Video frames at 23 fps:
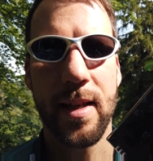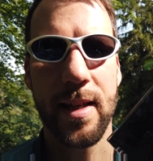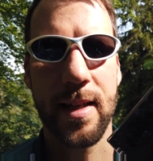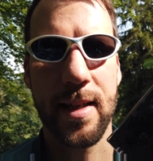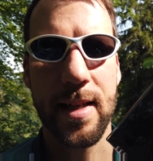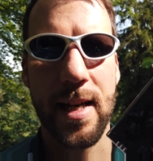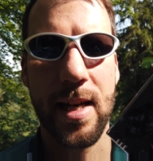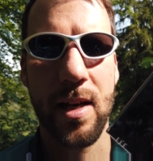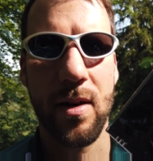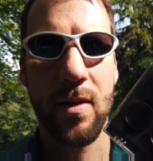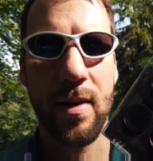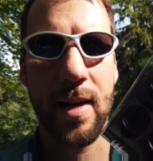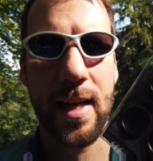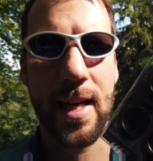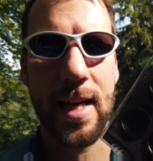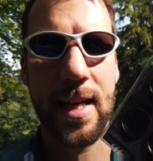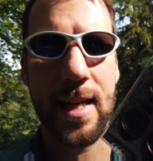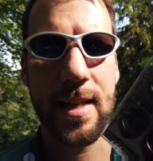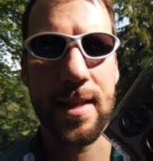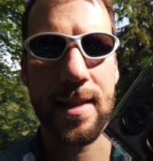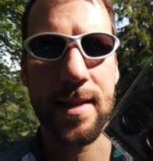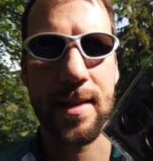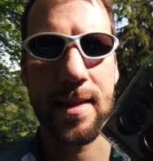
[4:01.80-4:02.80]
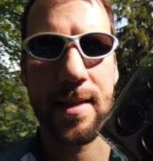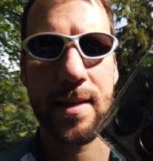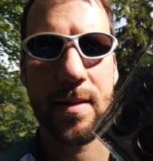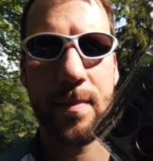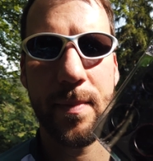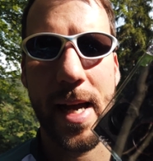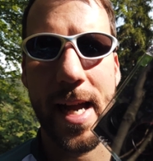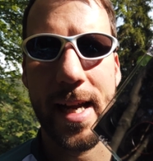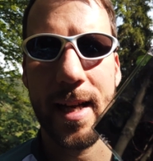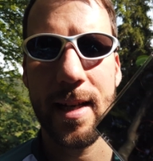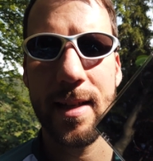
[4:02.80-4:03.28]
It now has
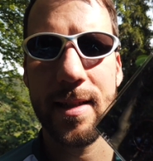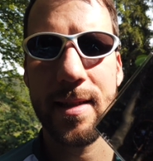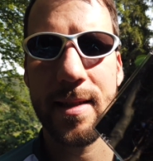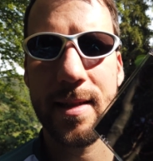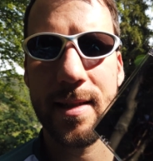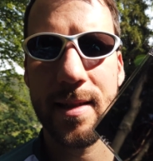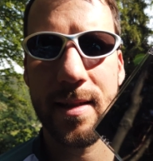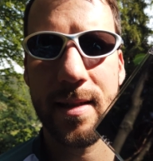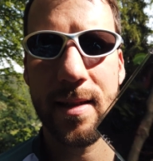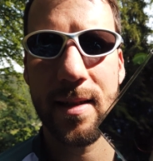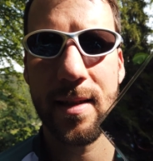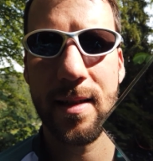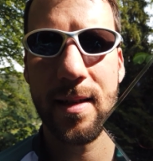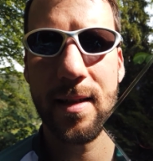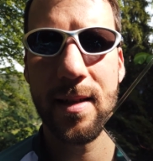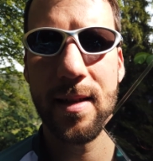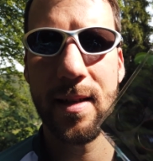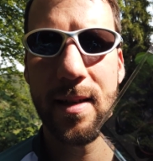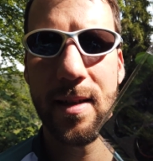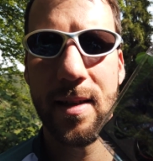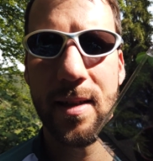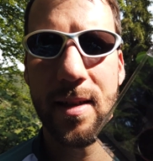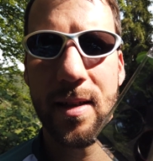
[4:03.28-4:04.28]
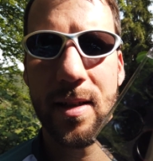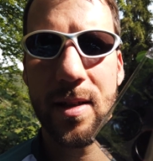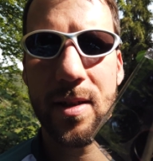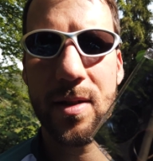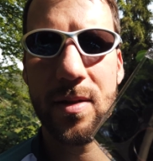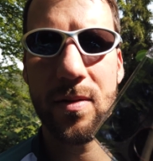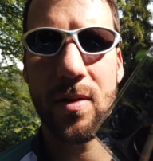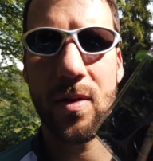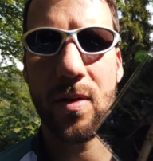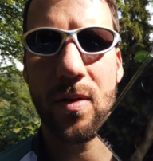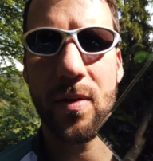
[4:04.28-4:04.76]
magnets
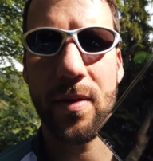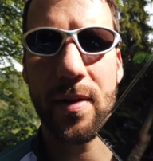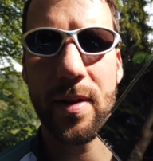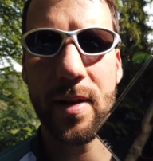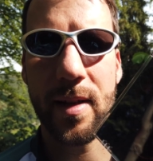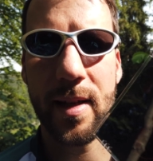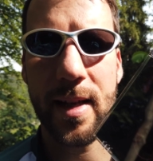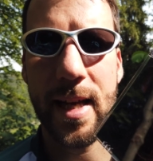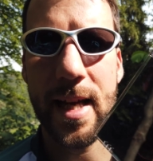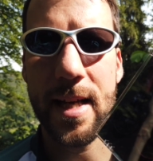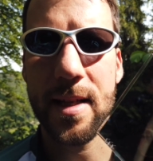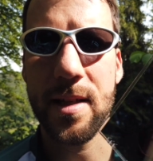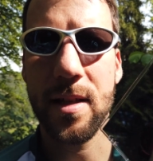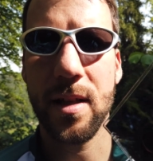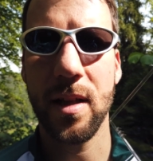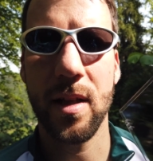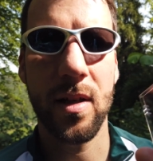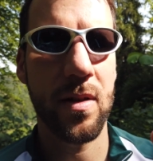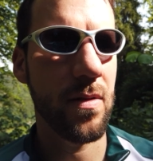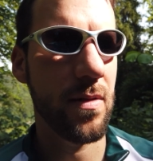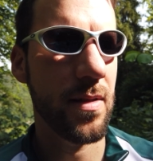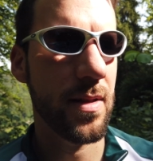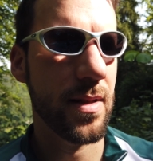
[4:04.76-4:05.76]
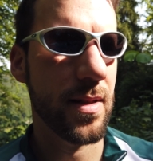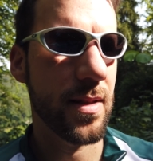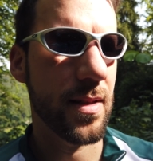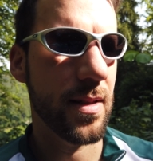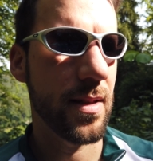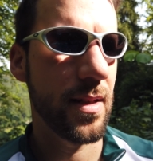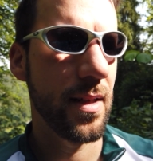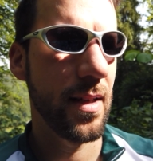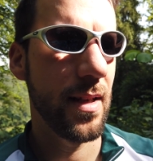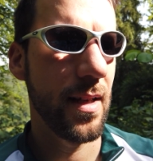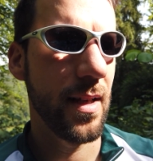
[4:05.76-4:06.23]
to hold the case closed,
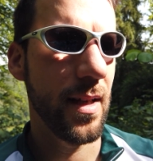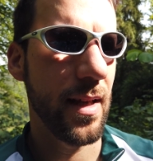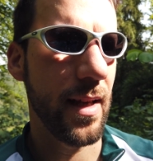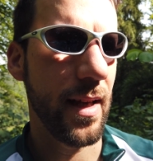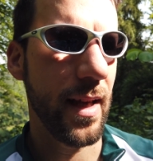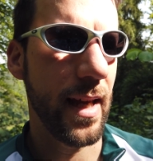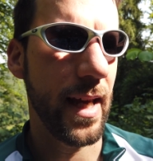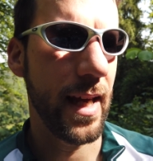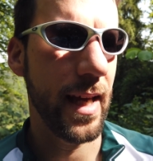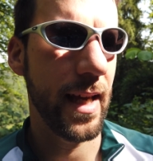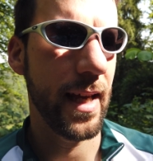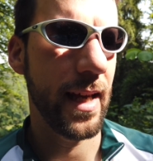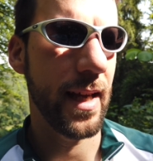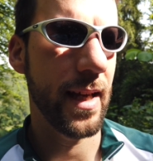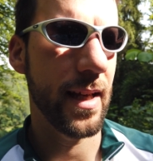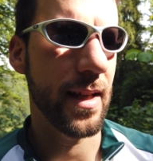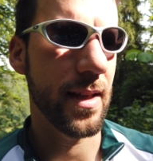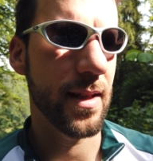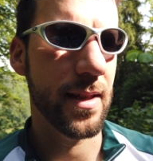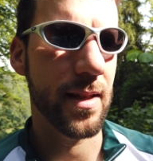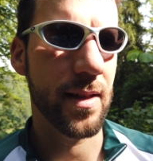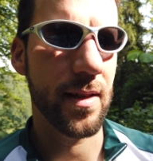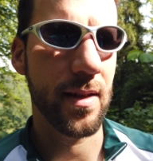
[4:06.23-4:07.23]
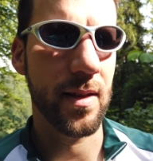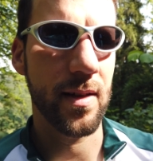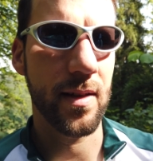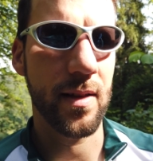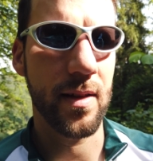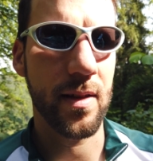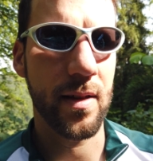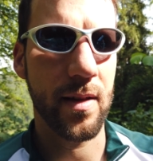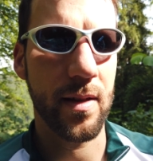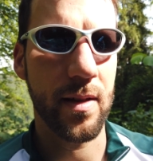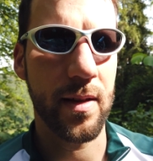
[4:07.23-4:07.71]
and
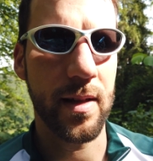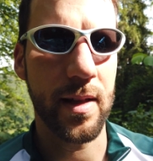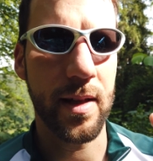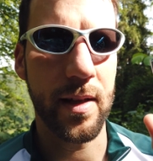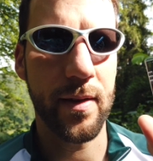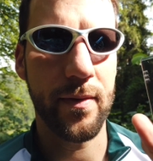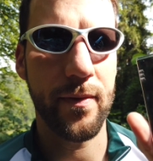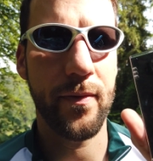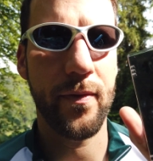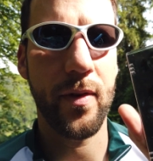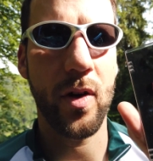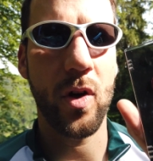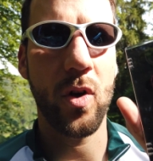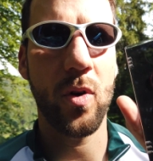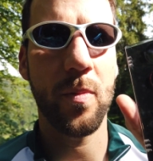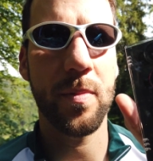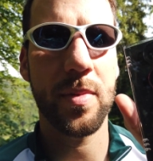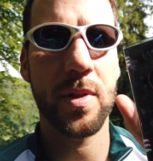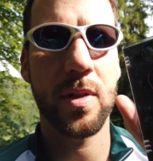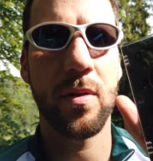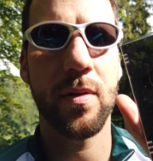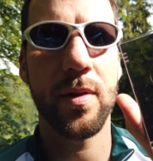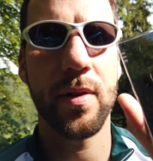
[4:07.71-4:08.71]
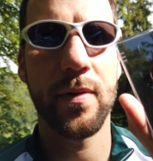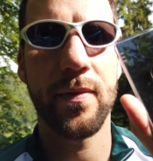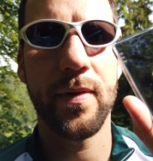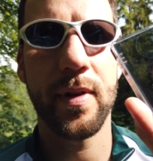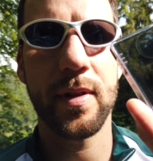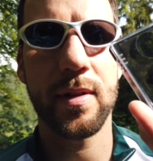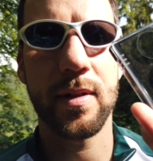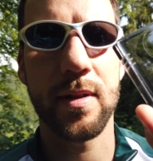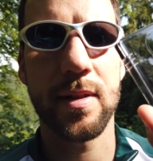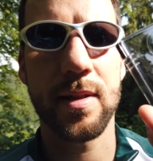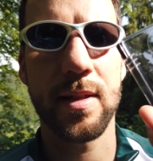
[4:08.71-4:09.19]
the foam to hold the
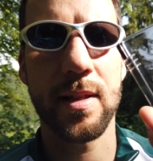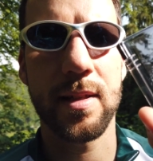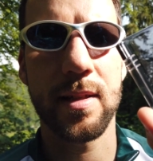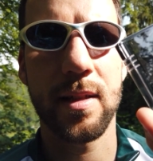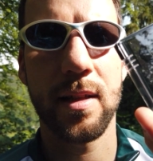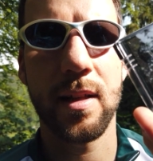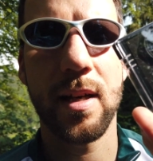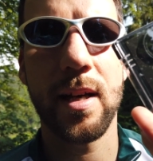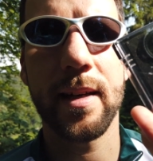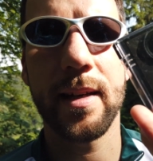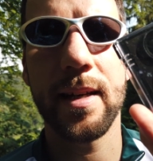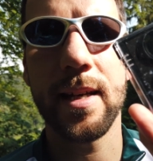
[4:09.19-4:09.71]
filters is a lot